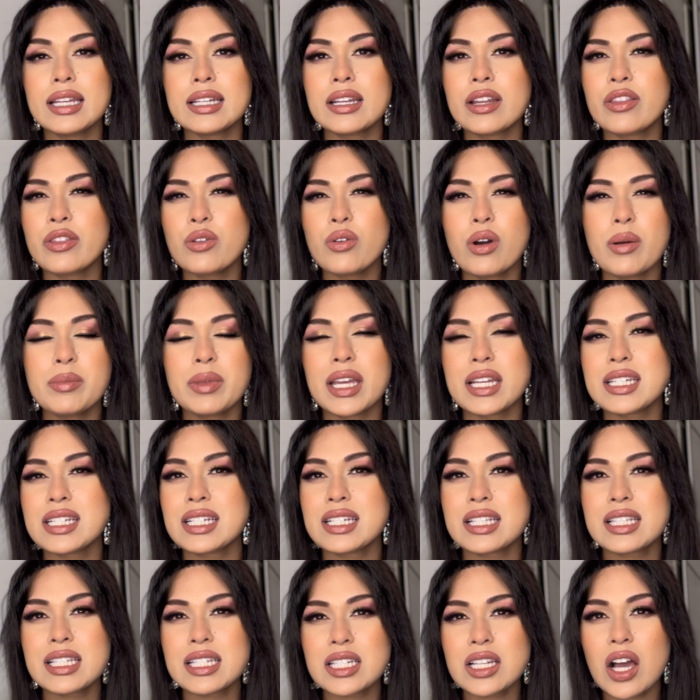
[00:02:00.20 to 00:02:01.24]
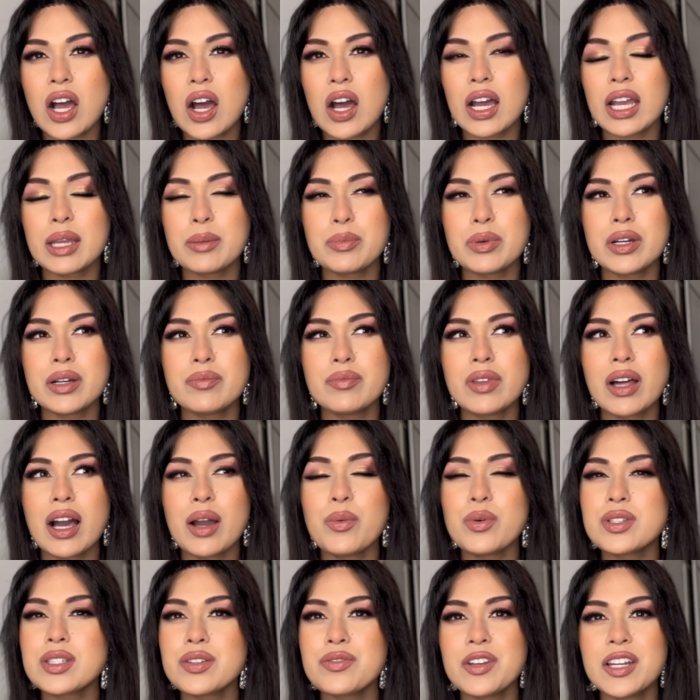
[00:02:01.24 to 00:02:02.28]
and I thought I'm getting a stye, but I
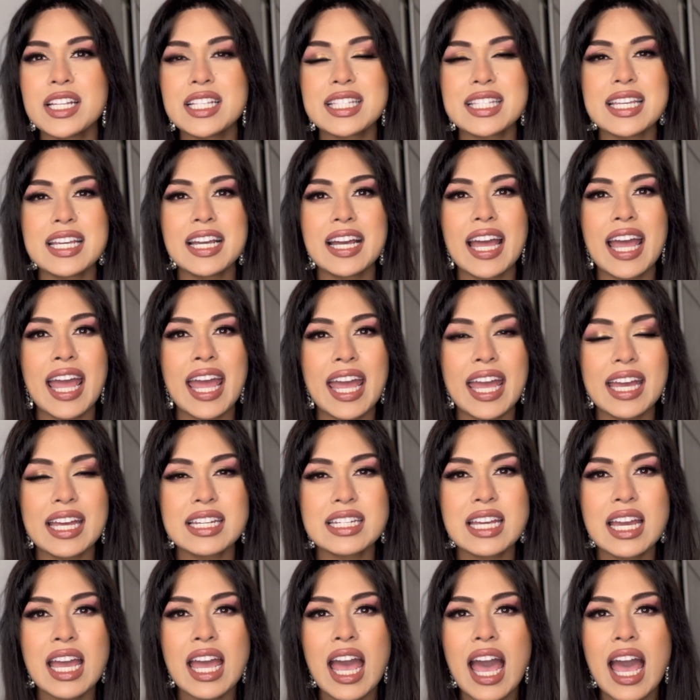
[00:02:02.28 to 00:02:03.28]
wasn't really seeing a head.